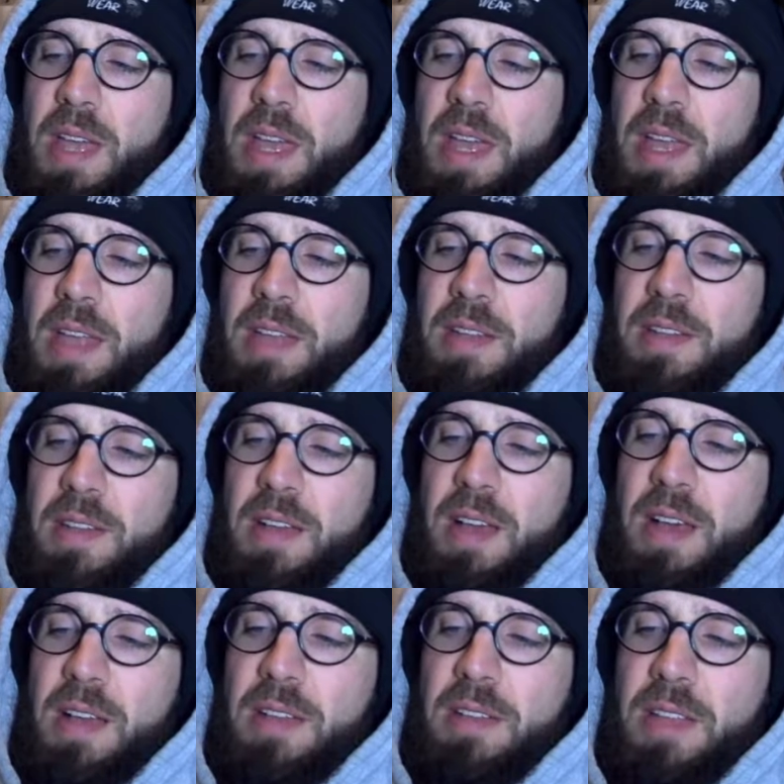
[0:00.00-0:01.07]
and
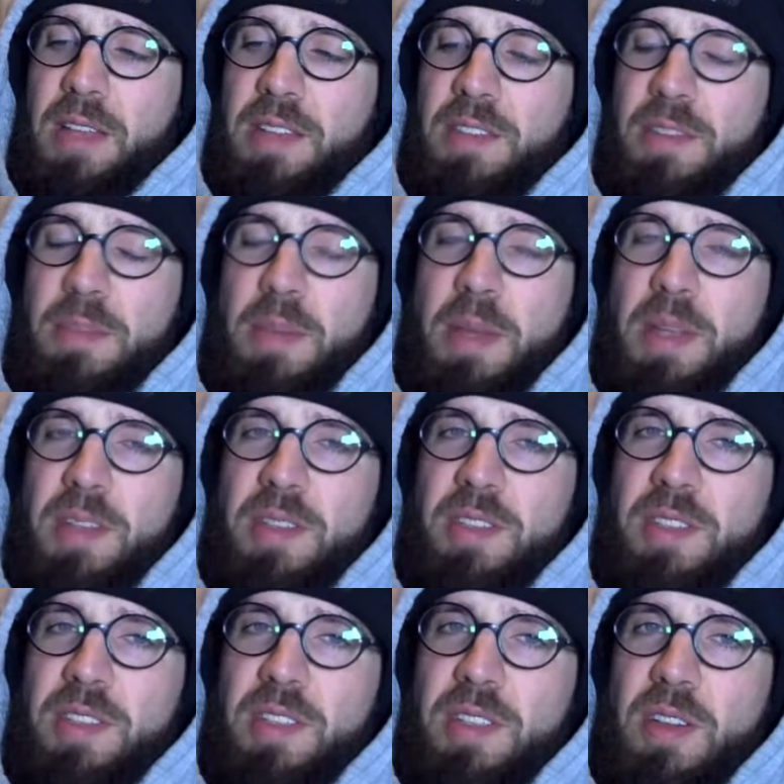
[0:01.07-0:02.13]
less
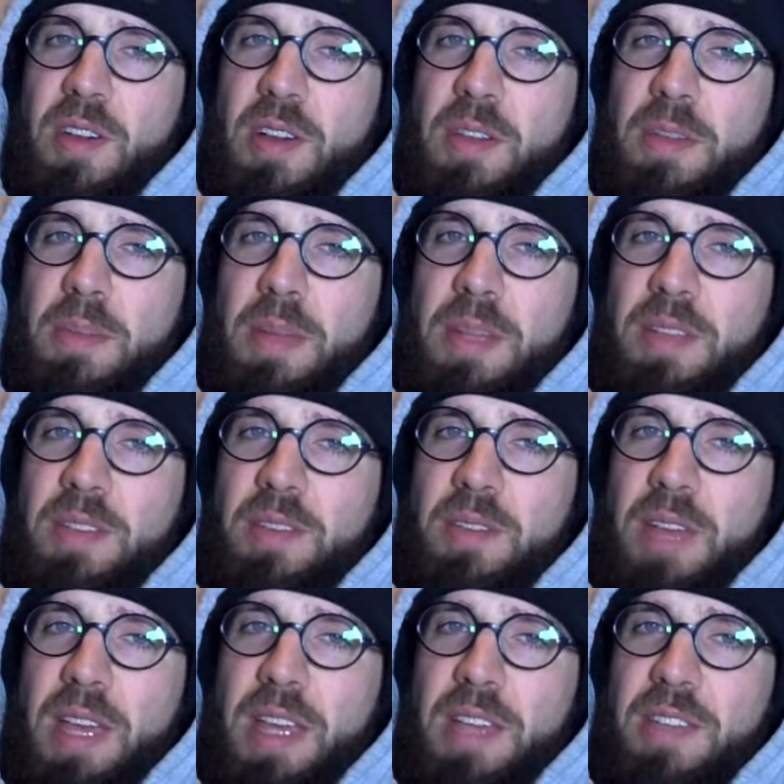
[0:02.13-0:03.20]
dependency on the
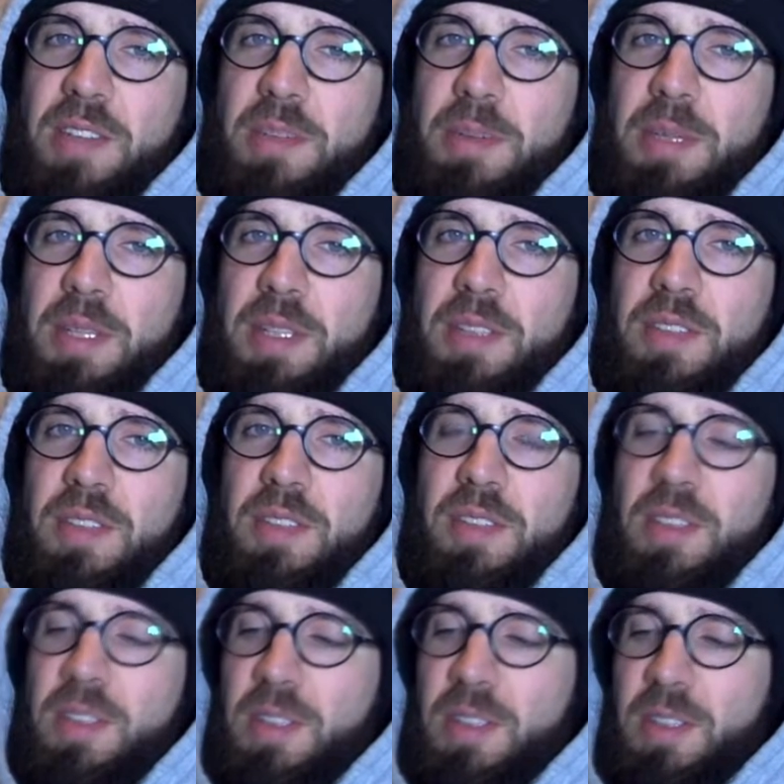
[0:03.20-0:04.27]
benzodiazepines.
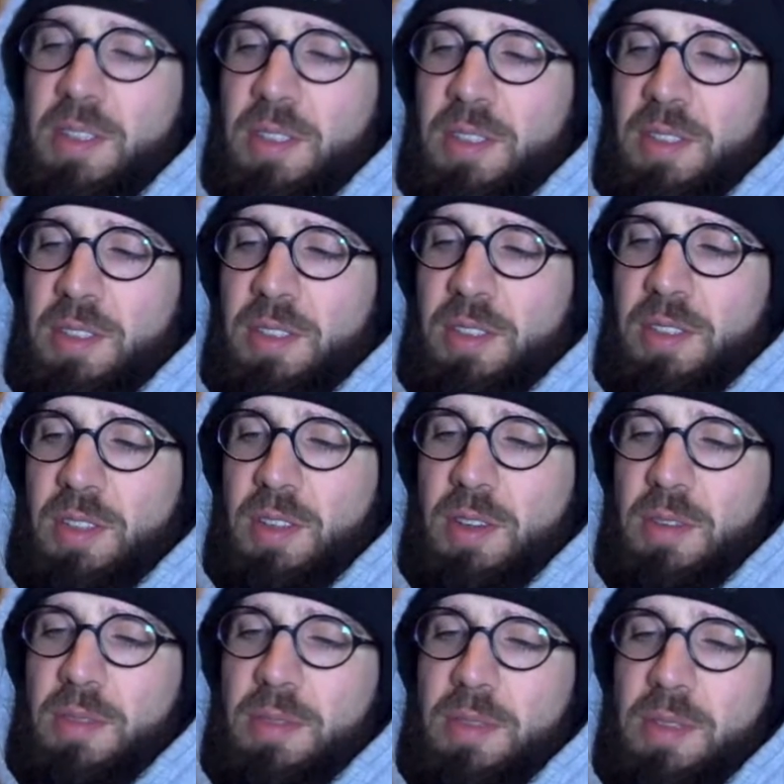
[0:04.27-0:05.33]

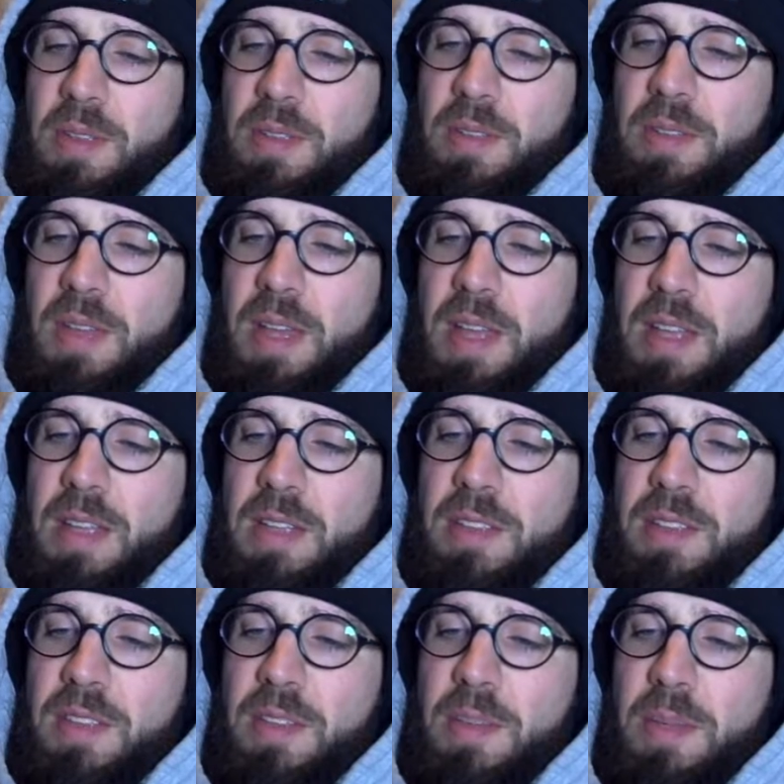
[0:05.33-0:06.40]
So I've had
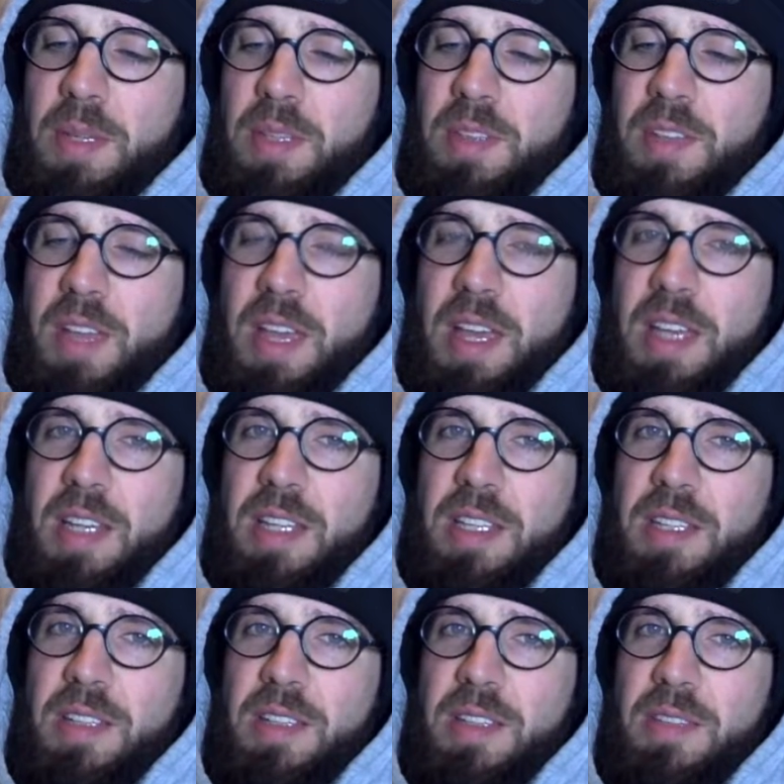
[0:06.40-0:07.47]
some
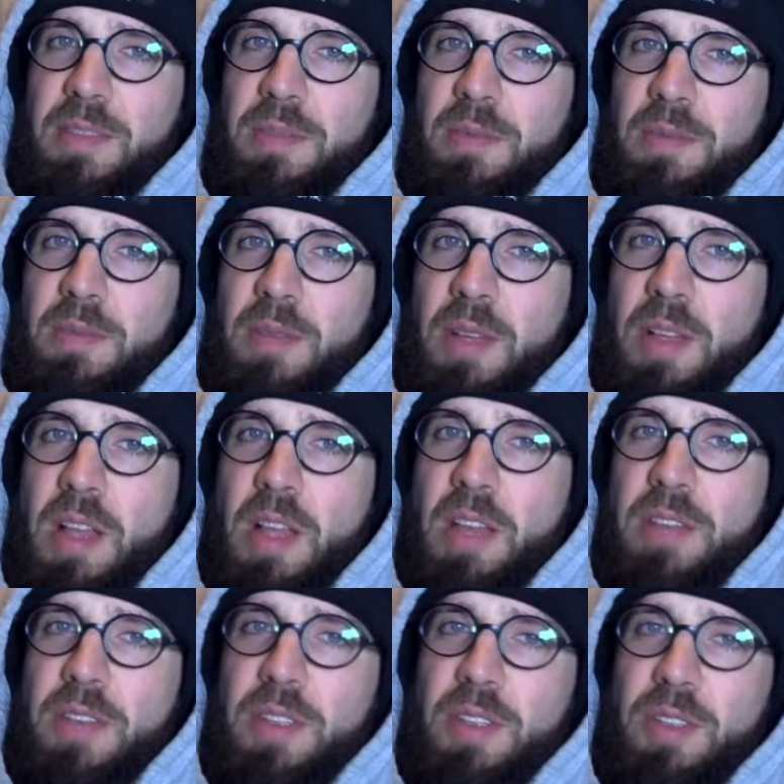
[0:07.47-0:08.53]
anxiety, a lot
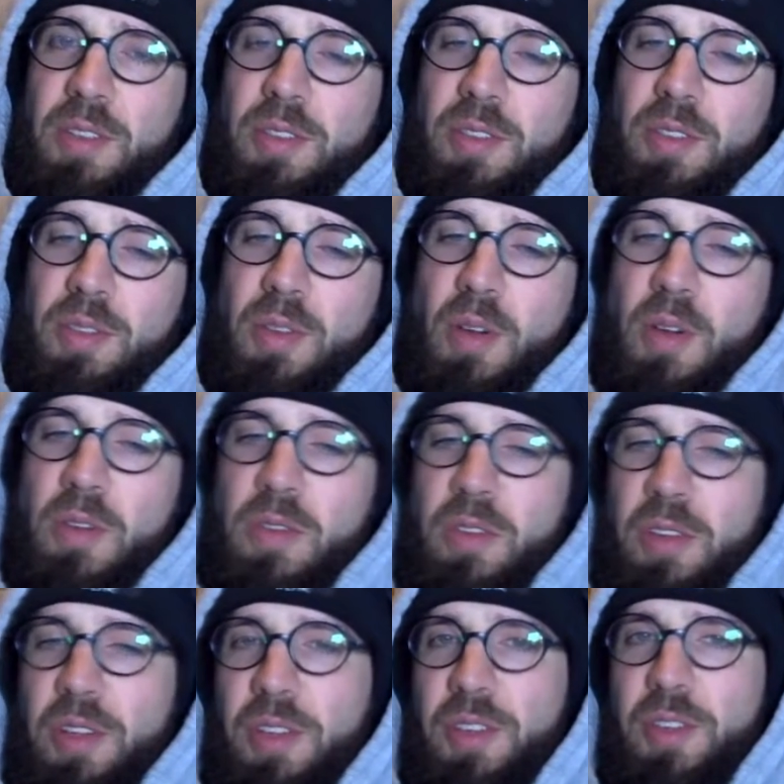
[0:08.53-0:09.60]
of it due to
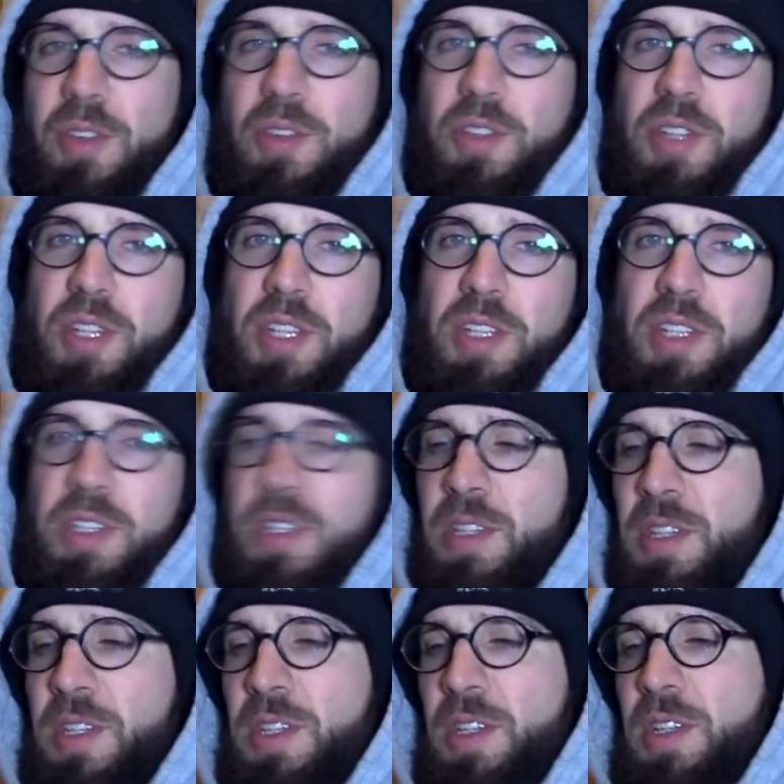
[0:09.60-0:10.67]
overexertion.
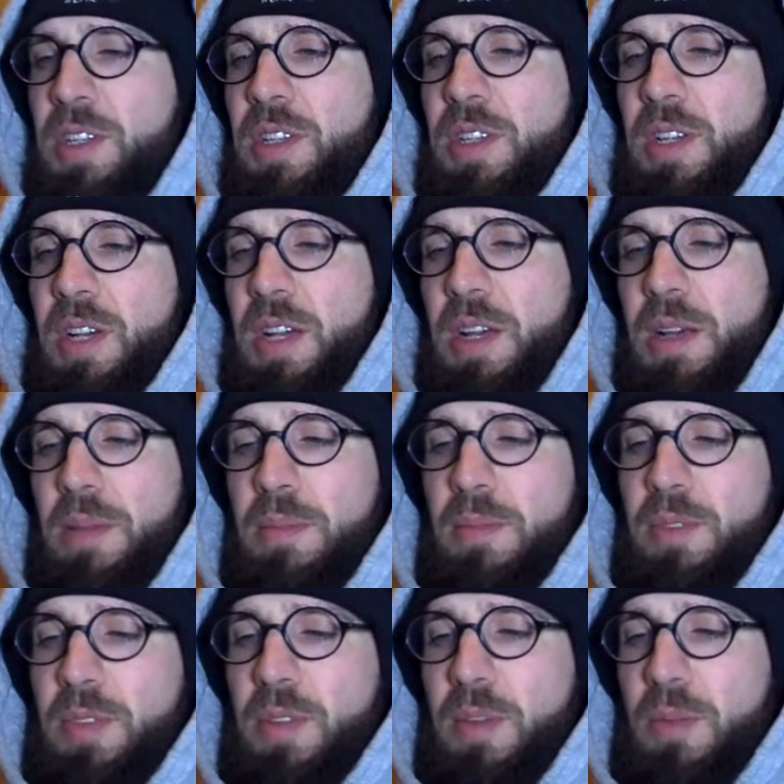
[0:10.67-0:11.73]

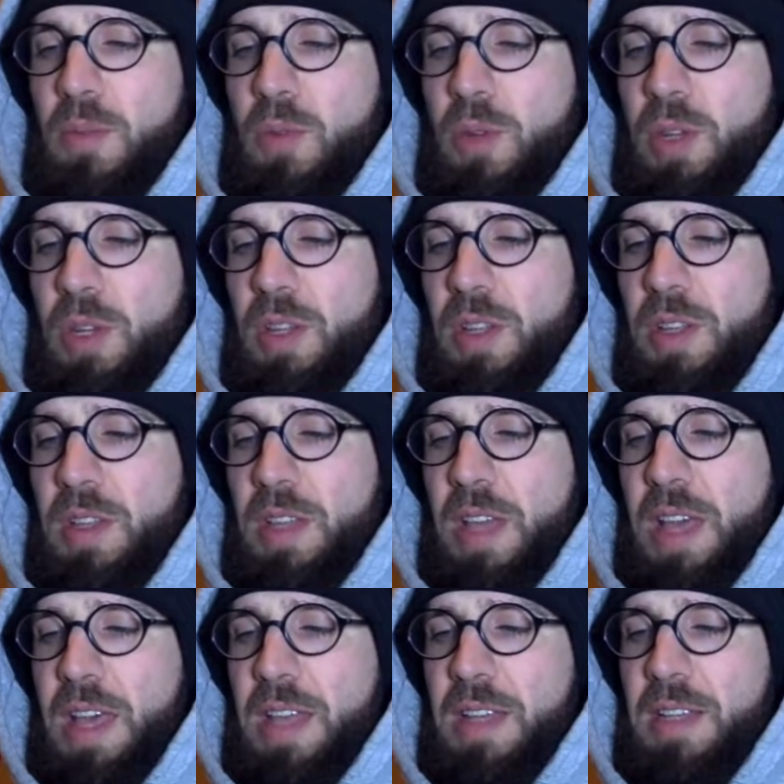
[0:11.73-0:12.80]
So I'm working on
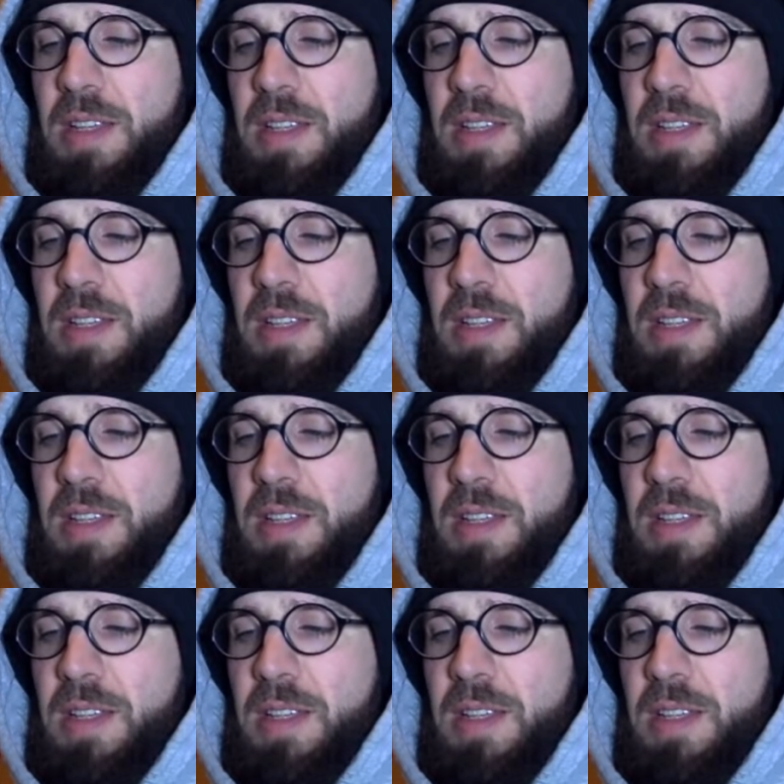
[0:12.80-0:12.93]
that.